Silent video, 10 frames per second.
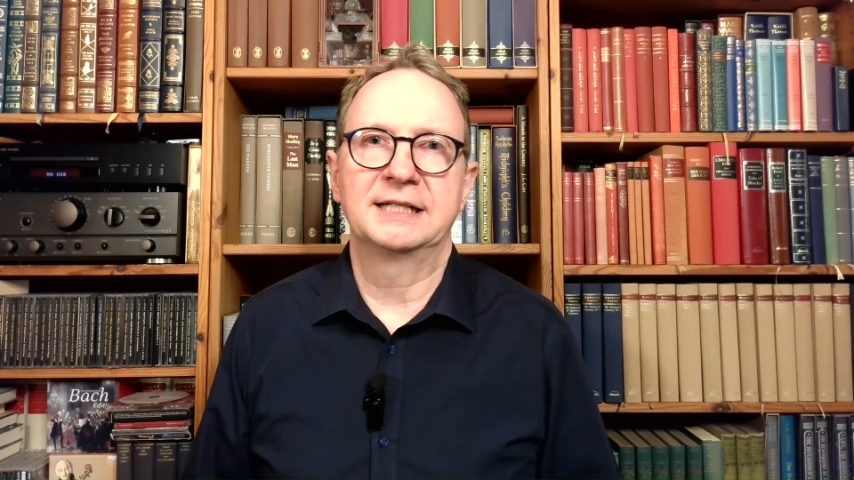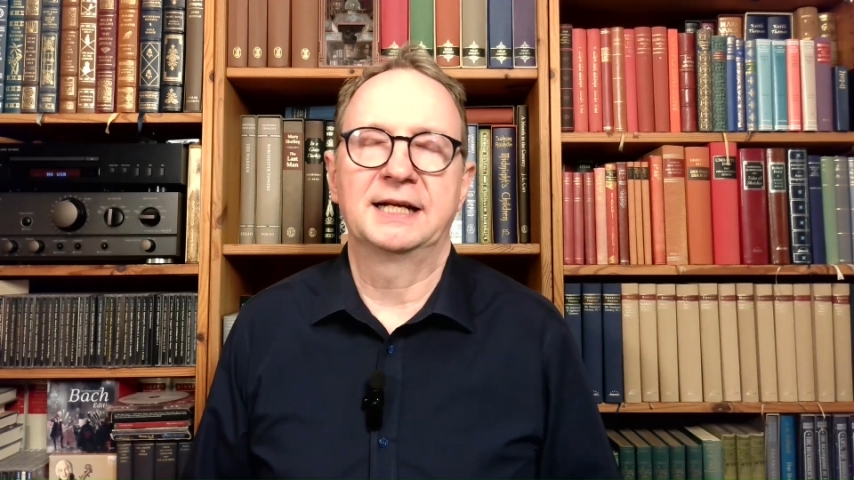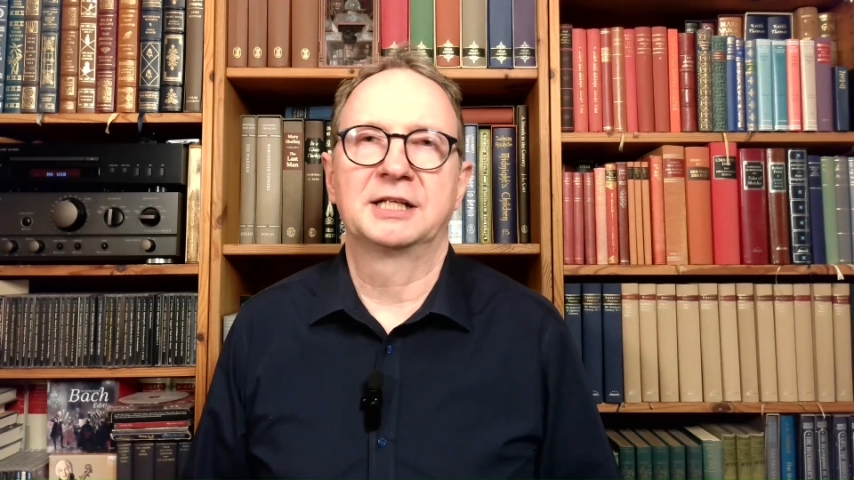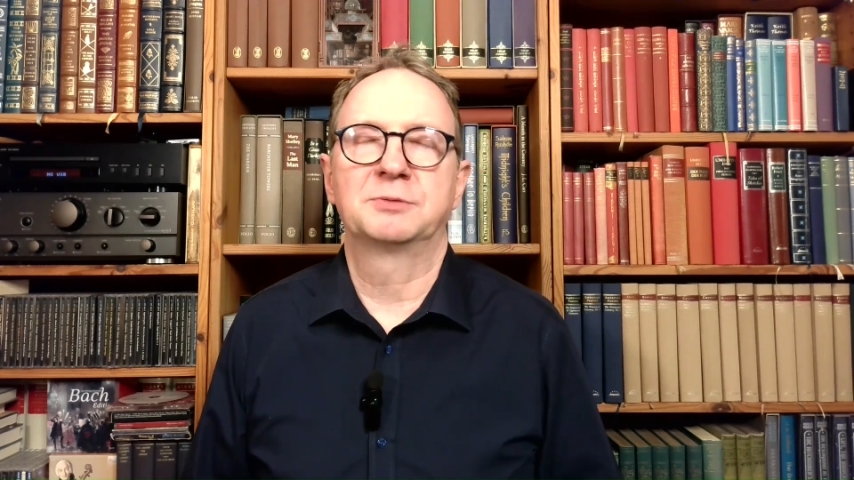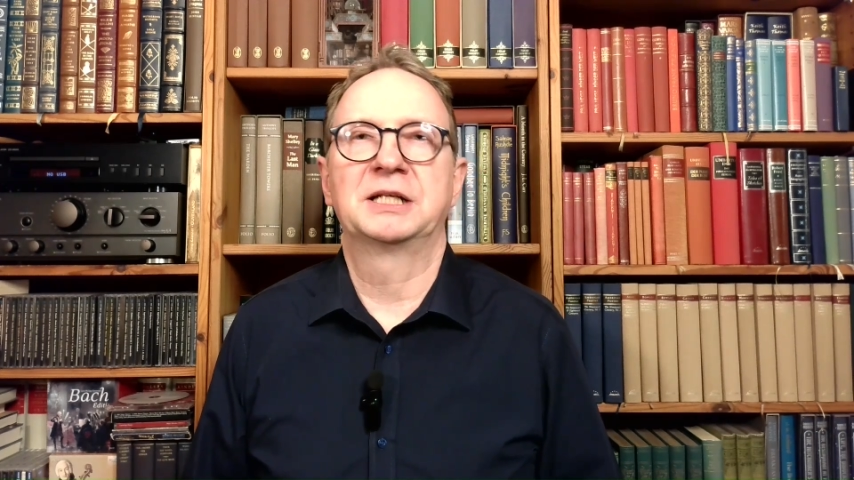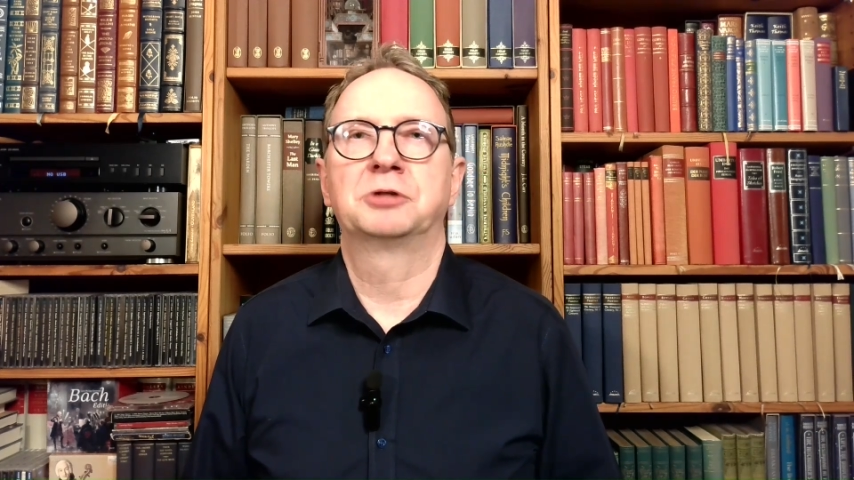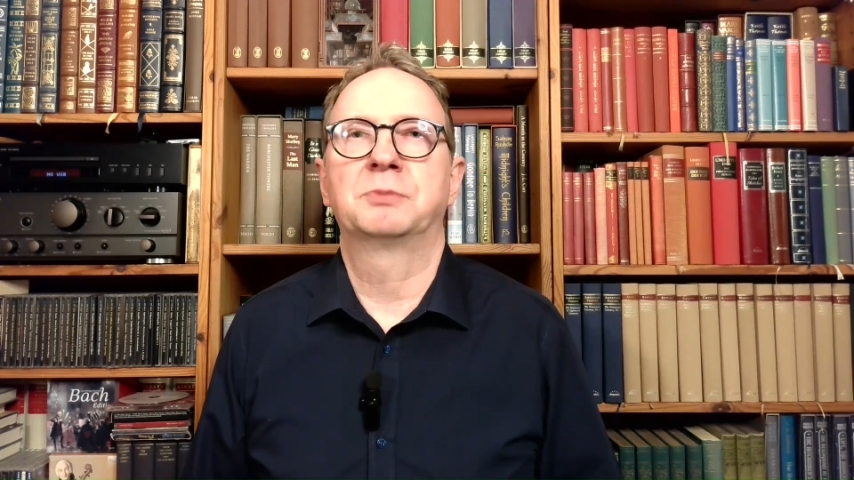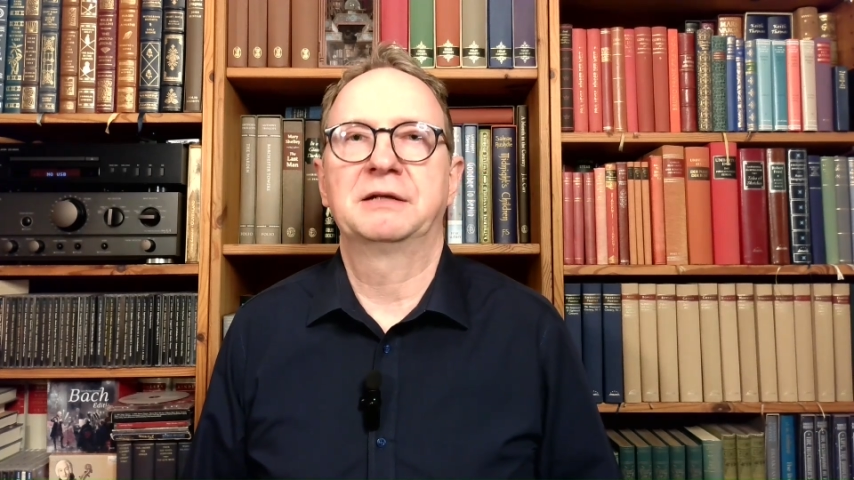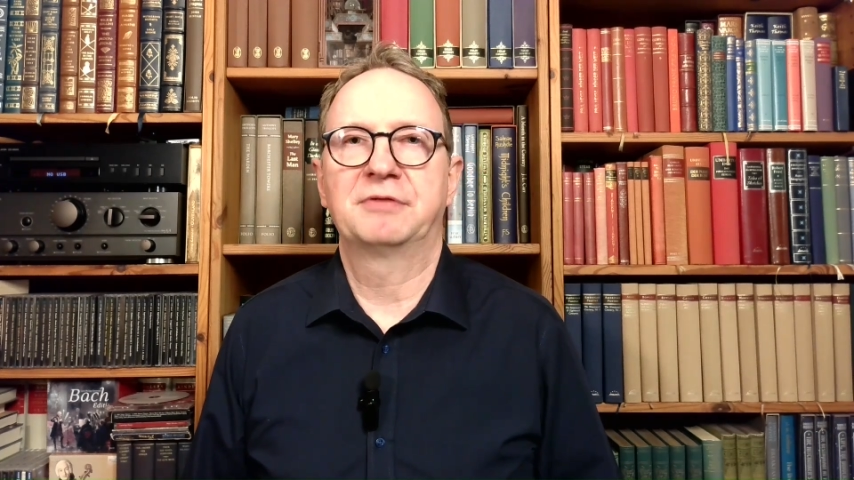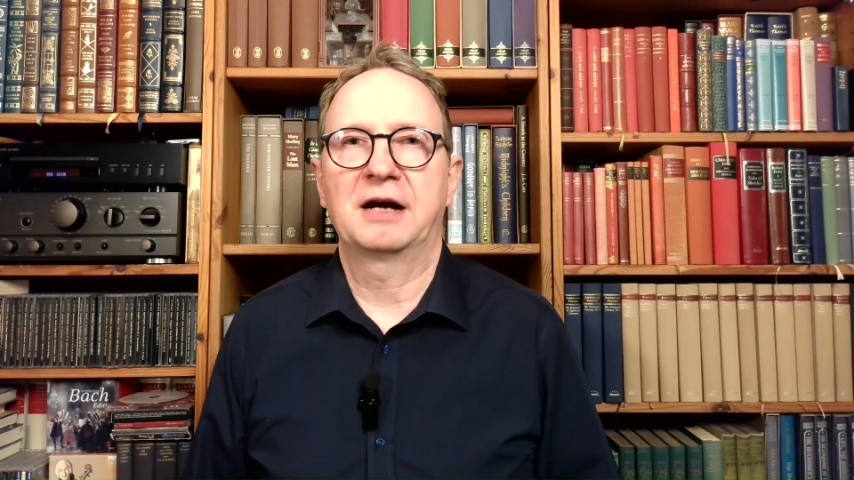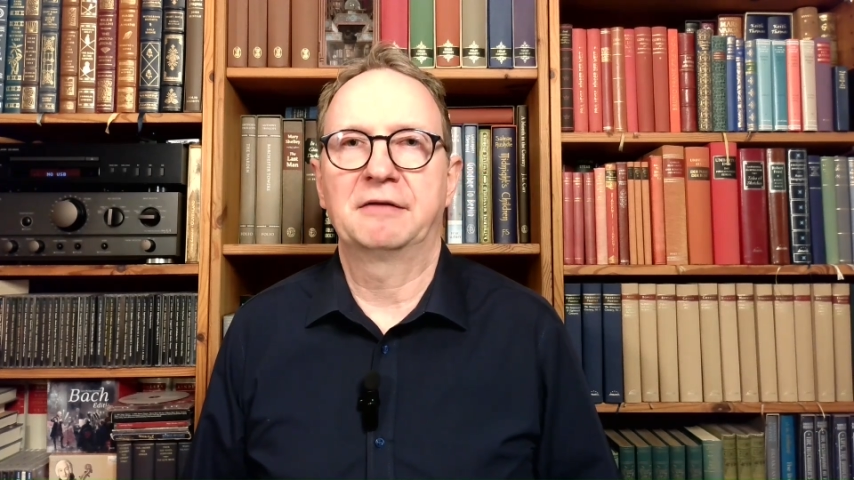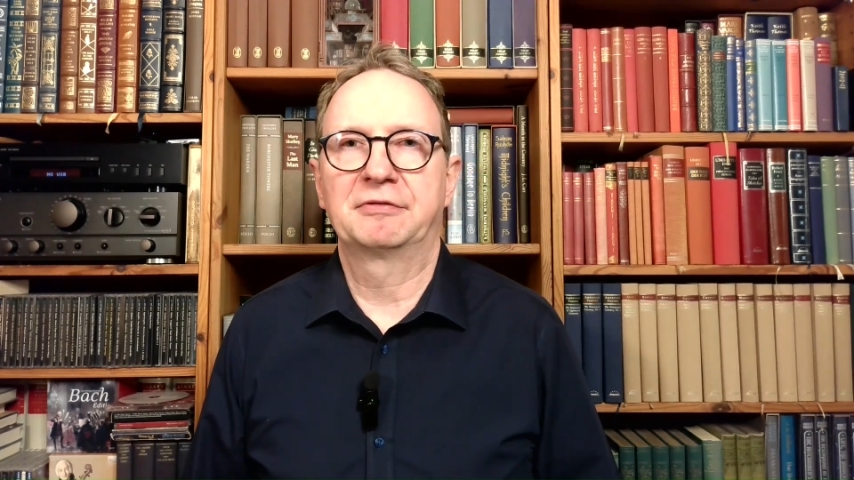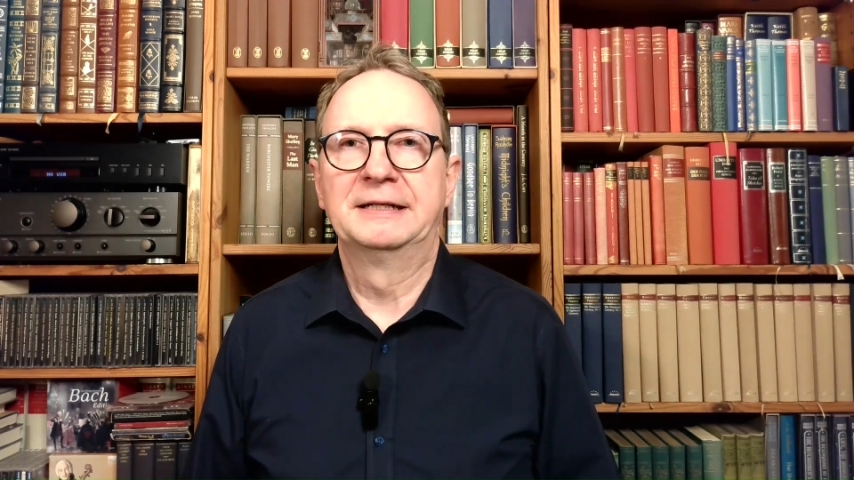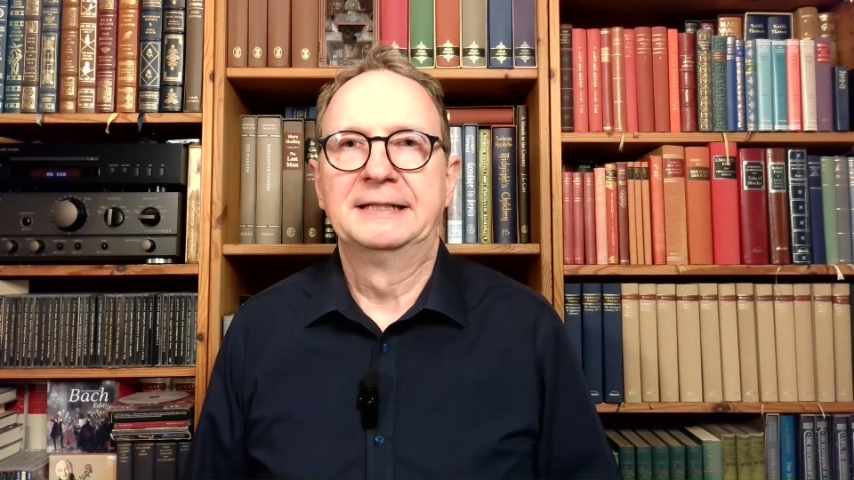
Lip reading: in 2025?